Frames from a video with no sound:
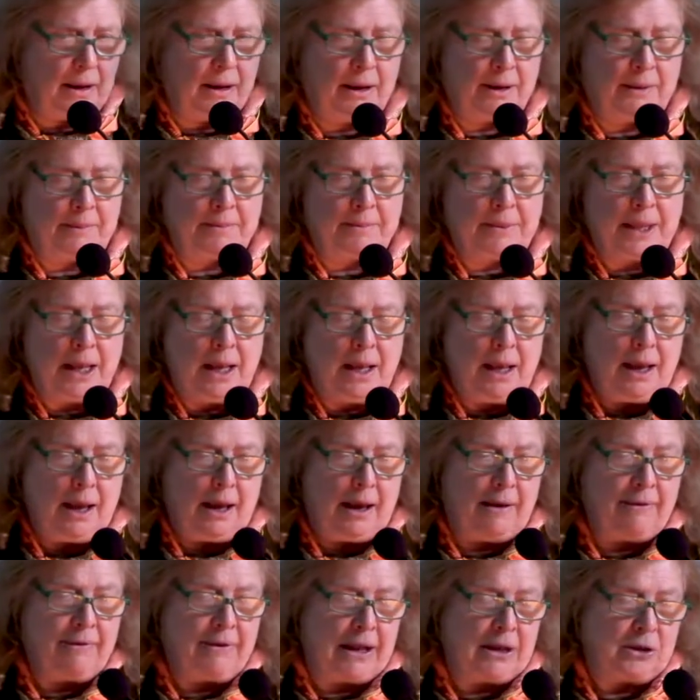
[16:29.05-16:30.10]
um,
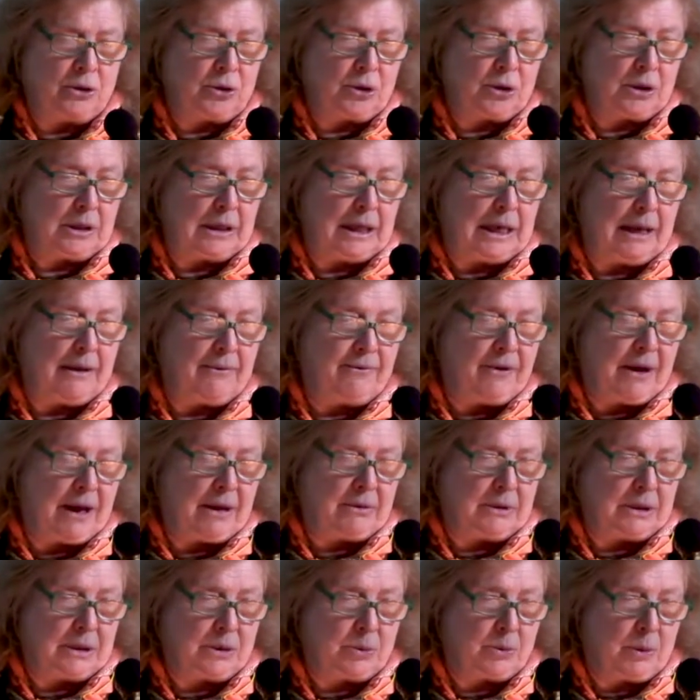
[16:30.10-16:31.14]
eventually it
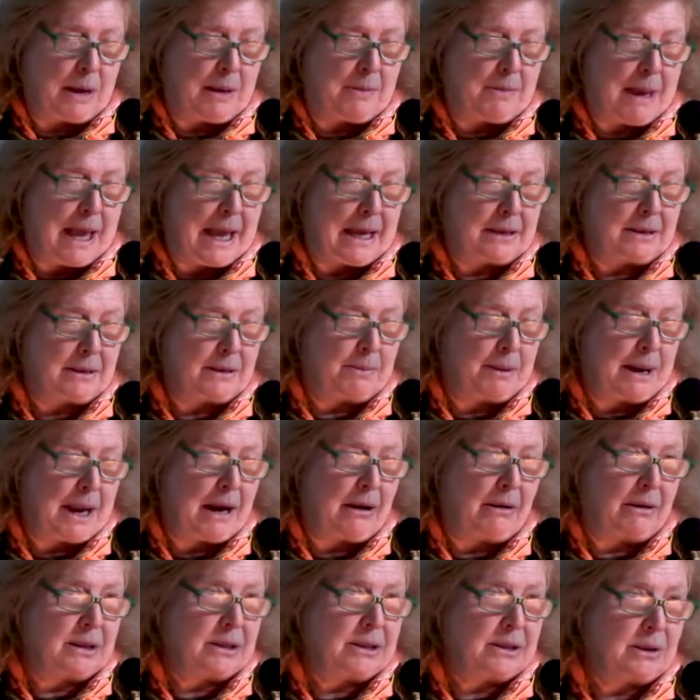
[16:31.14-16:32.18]
found its way back to
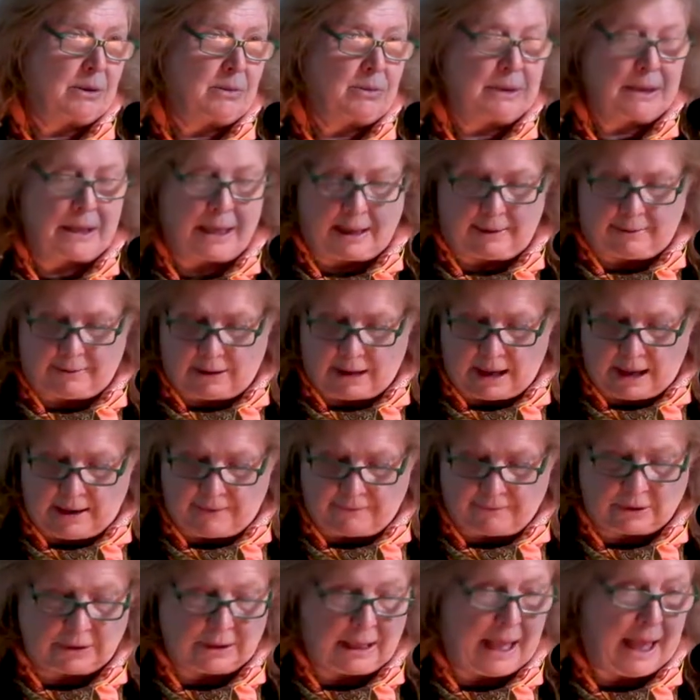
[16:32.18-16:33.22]
Paris. So we think
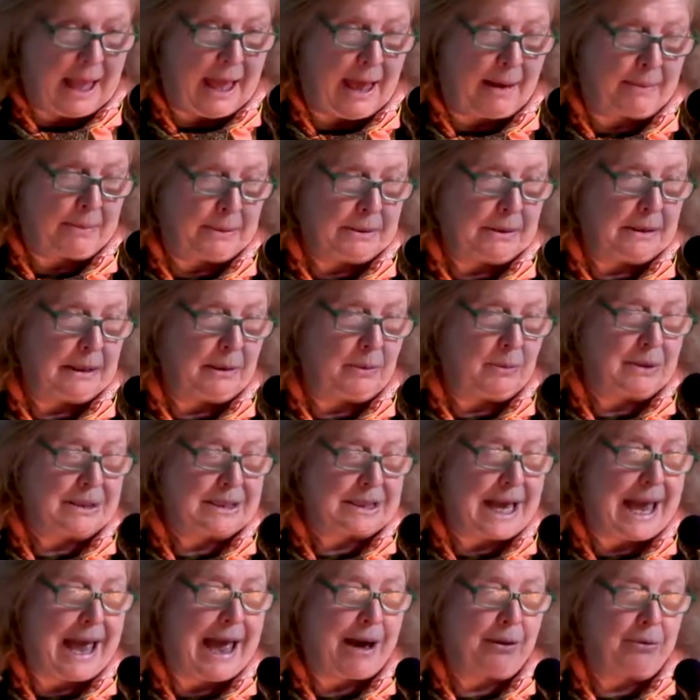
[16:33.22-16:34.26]
happily
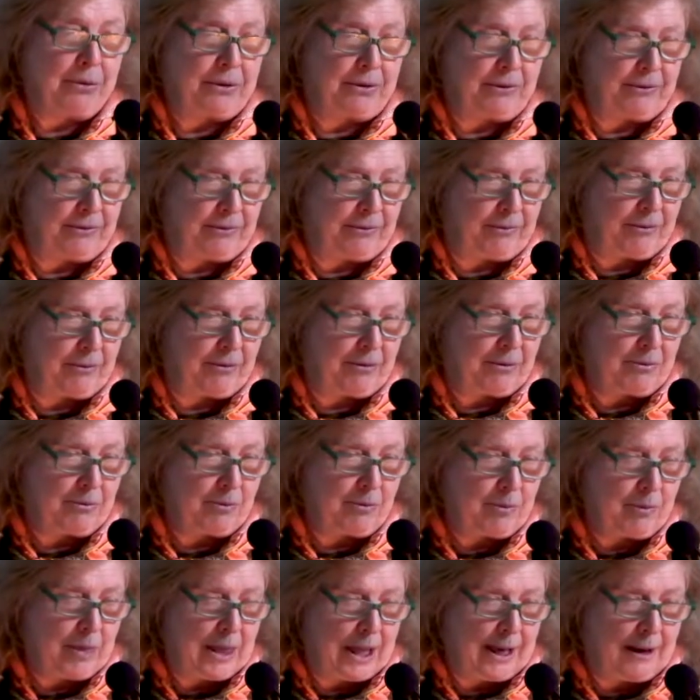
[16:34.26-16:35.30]
was out of.
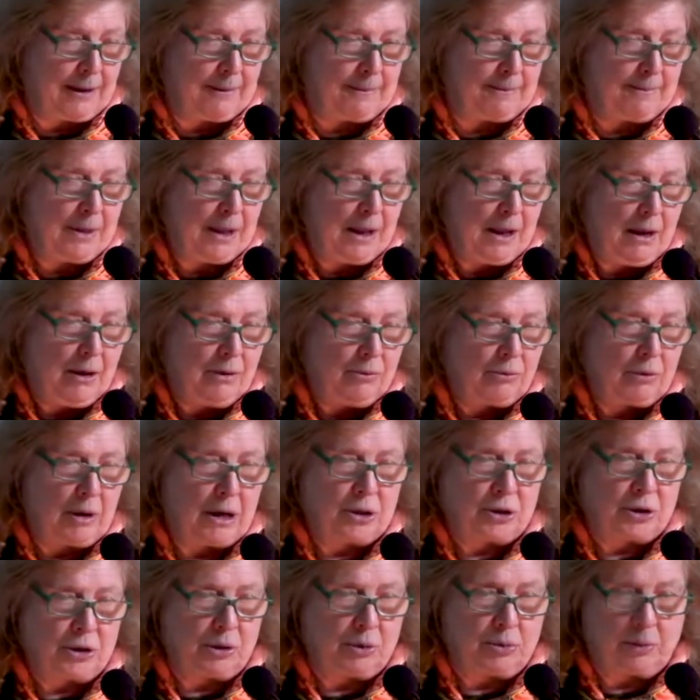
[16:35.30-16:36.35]
Uh,
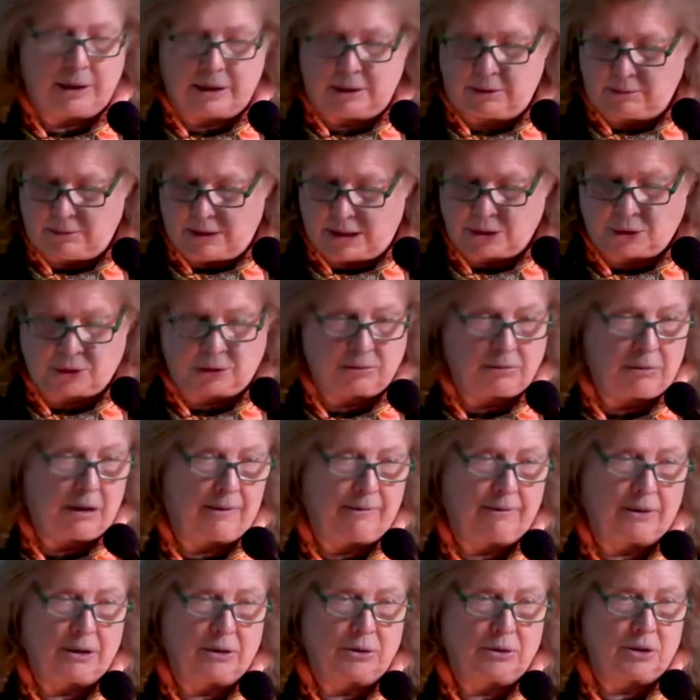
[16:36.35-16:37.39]
Russia when the Russian
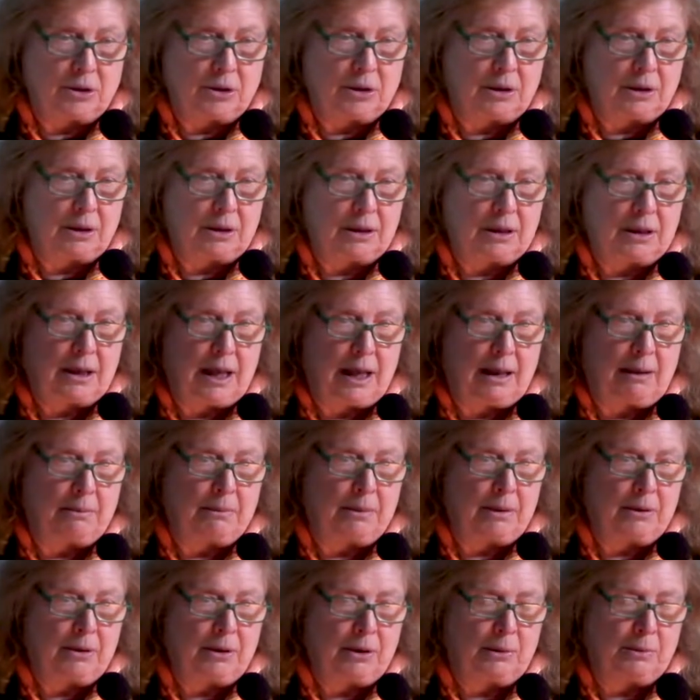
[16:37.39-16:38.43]
Revolution came
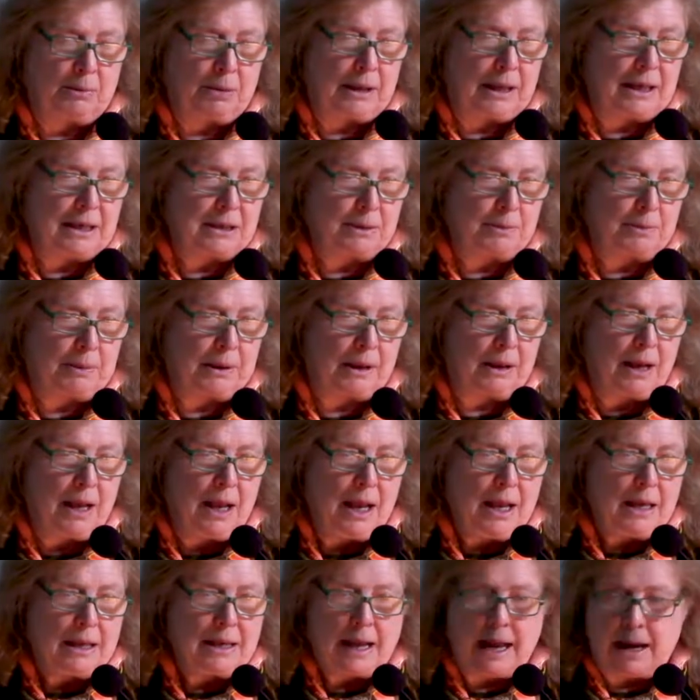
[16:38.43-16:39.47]
took place, but
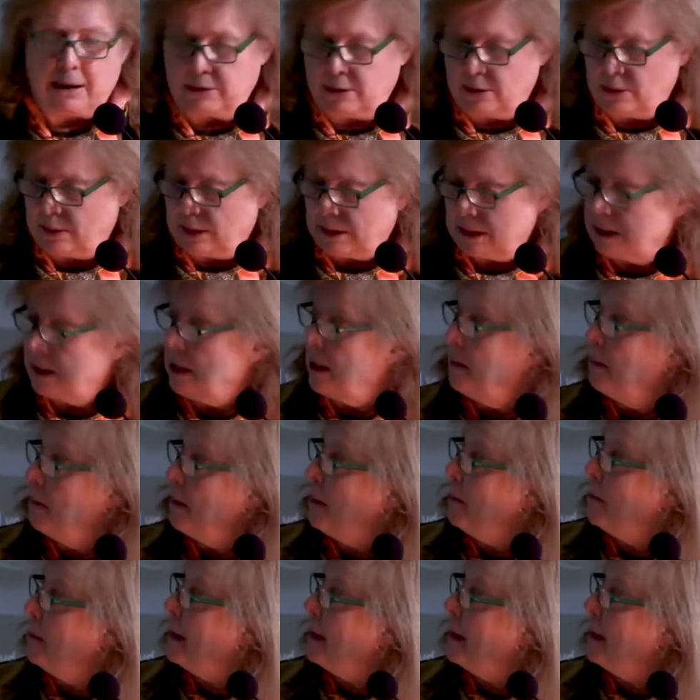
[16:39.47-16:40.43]
now you can see a bit